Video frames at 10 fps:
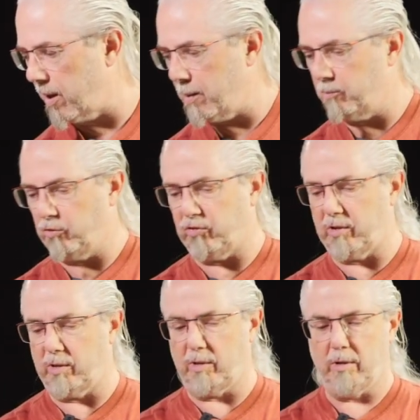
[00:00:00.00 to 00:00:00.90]

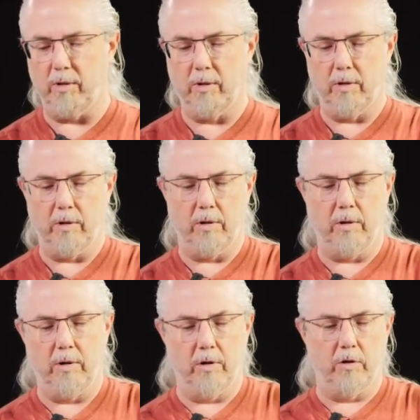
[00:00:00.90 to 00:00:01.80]

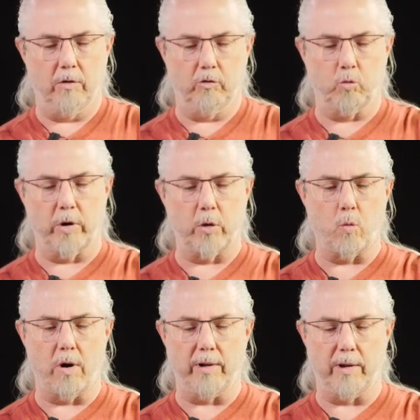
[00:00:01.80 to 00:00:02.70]

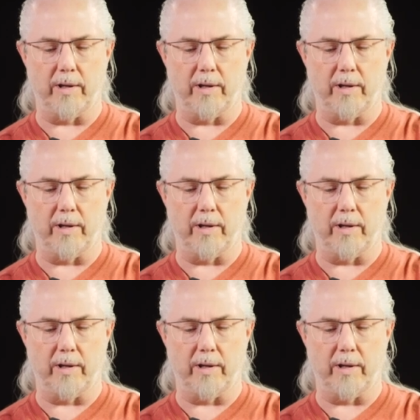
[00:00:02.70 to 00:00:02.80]
MC21